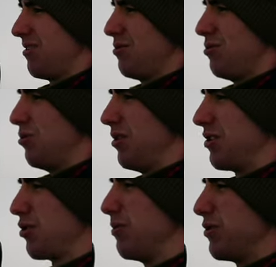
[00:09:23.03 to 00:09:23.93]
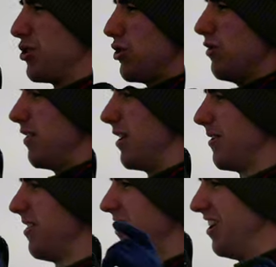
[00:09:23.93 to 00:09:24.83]
Oh, there's a composition over
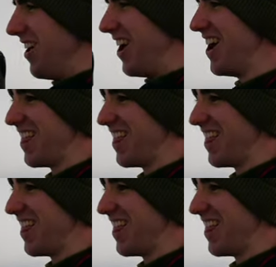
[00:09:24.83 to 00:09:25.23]
there.